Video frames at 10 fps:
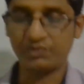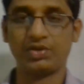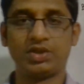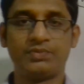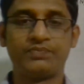
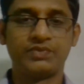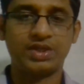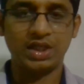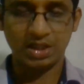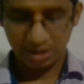for you.
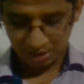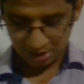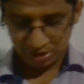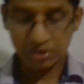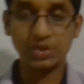Okay,
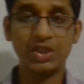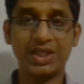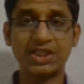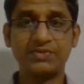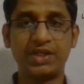so
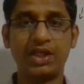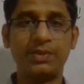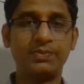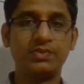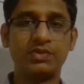let us wind
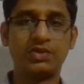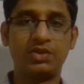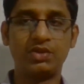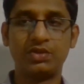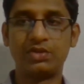up
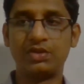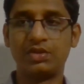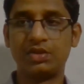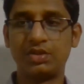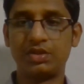now.
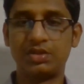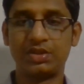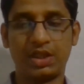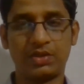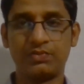
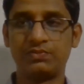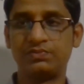Thank you.